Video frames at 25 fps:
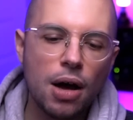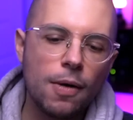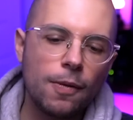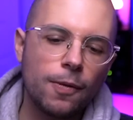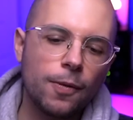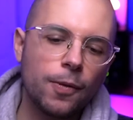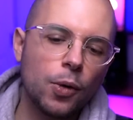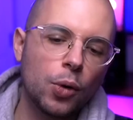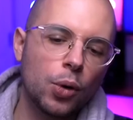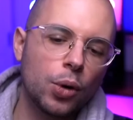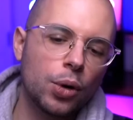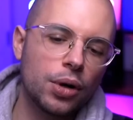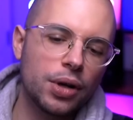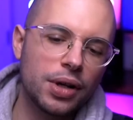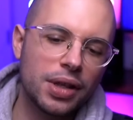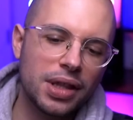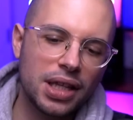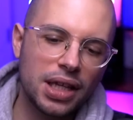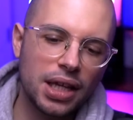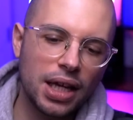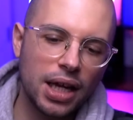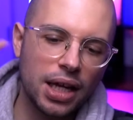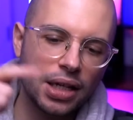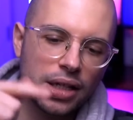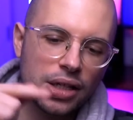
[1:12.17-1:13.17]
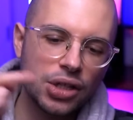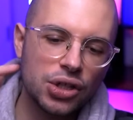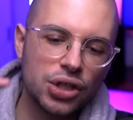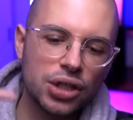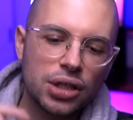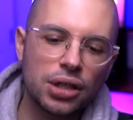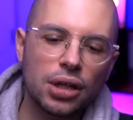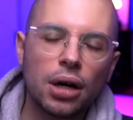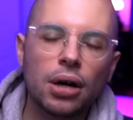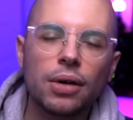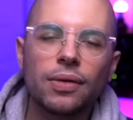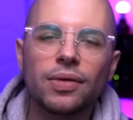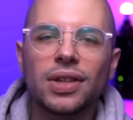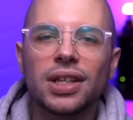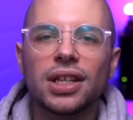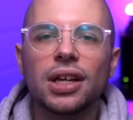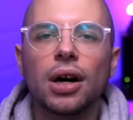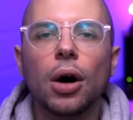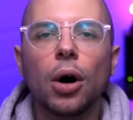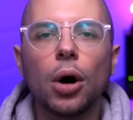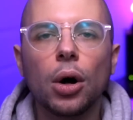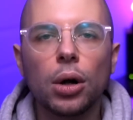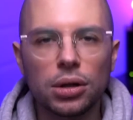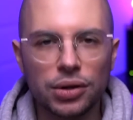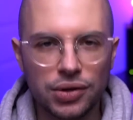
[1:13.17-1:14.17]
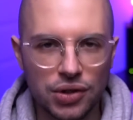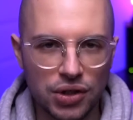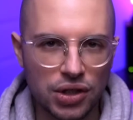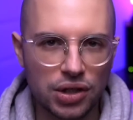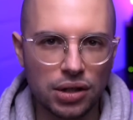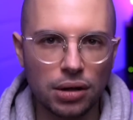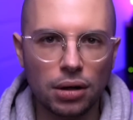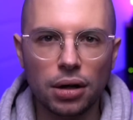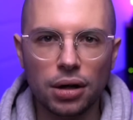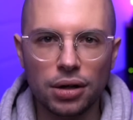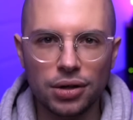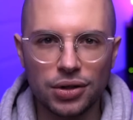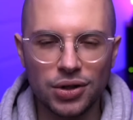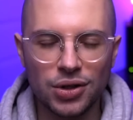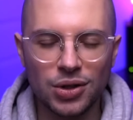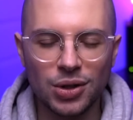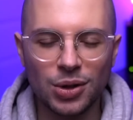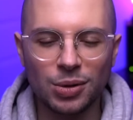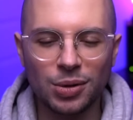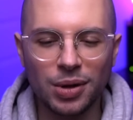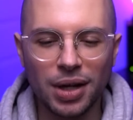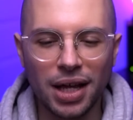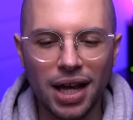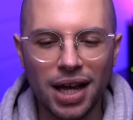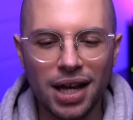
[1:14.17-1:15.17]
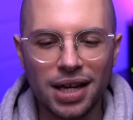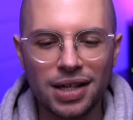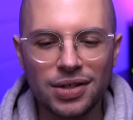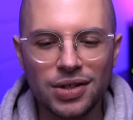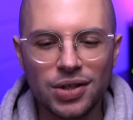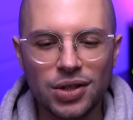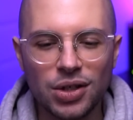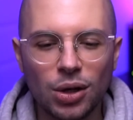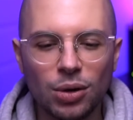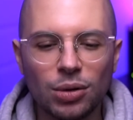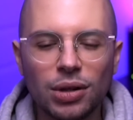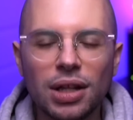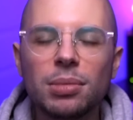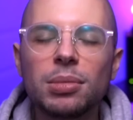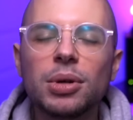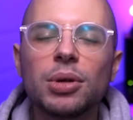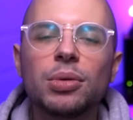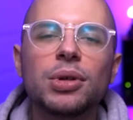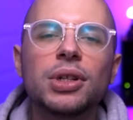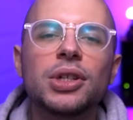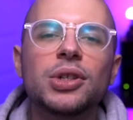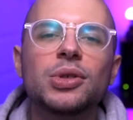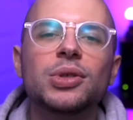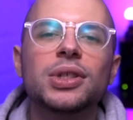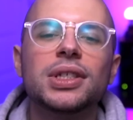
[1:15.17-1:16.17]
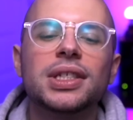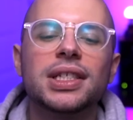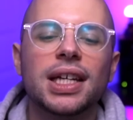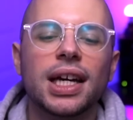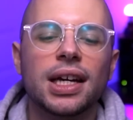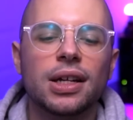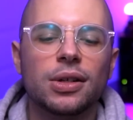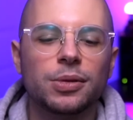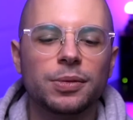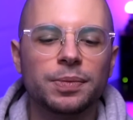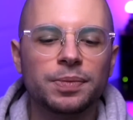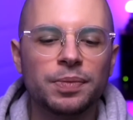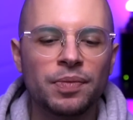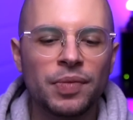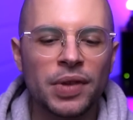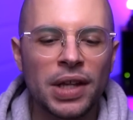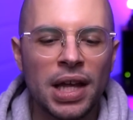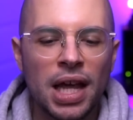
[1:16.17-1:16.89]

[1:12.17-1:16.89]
for the edition of the All-Stars, okay? So let me read you the title.